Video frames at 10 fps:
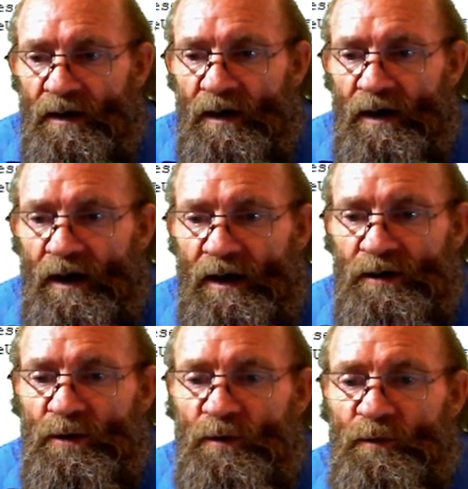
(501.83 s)
and
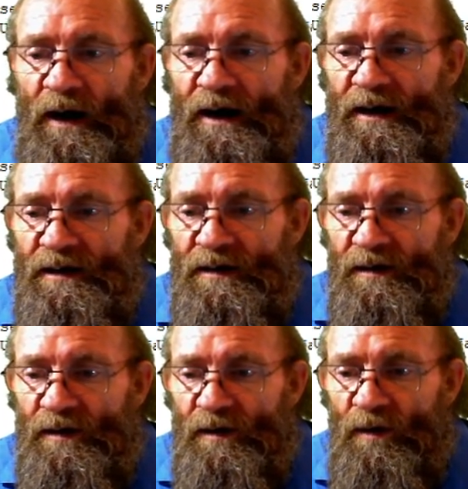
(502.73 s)
you'll find
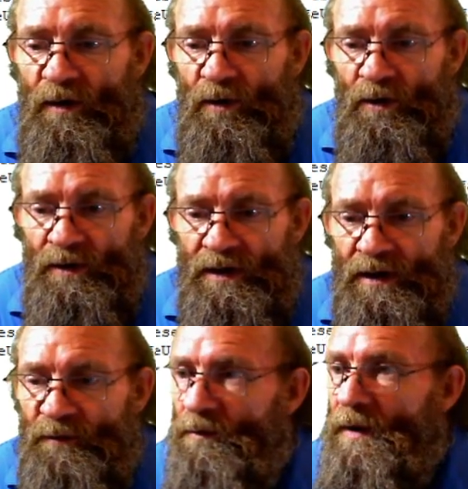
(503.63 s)
all the
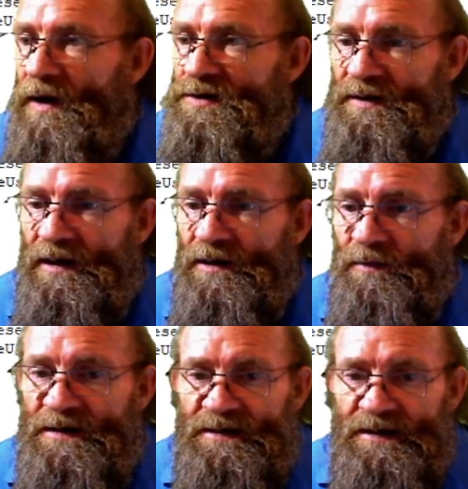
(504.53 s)
information that
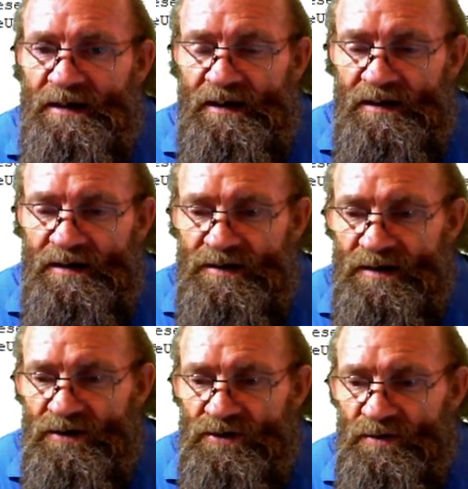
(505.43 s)
we see in
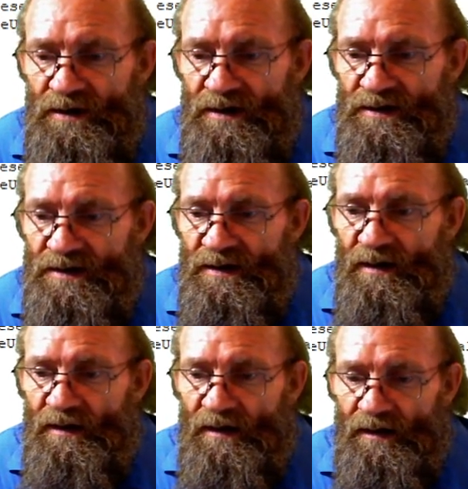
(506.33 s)
GX Works
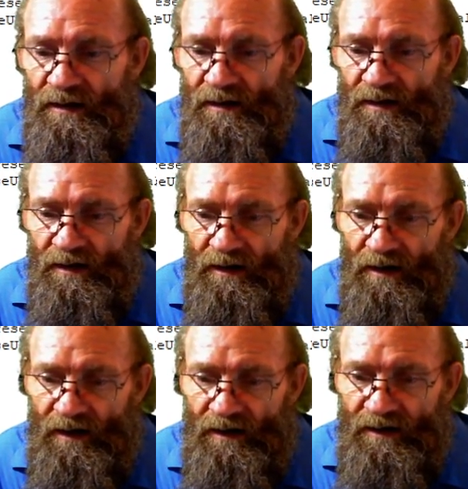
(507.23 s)

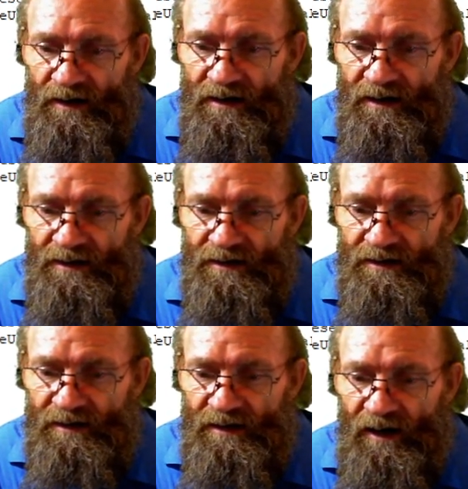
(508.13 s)
detailed
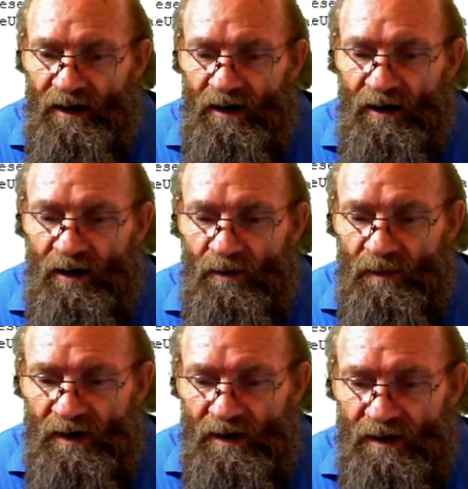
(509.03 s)

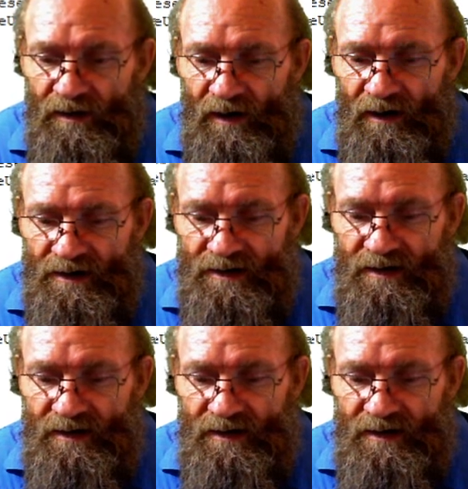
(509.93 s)
in the list,